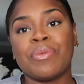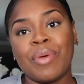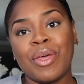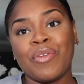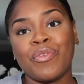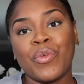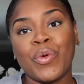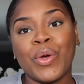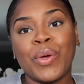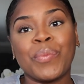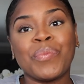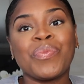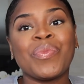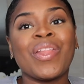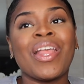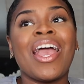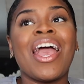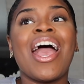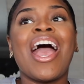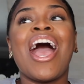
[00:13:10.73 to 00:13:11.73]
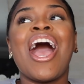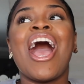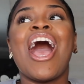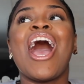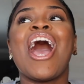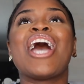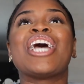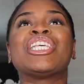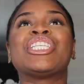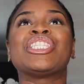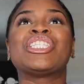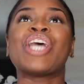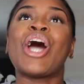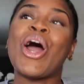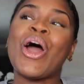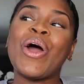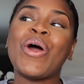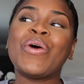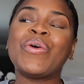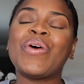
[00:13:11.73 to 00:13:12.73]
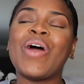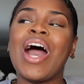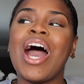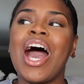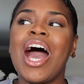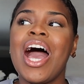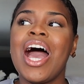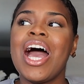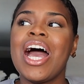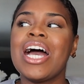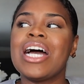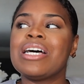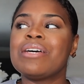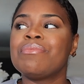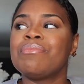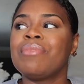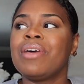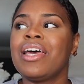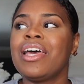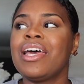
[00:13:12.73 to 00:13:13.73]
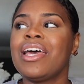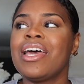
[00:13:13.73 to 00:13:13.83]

pay for. So that's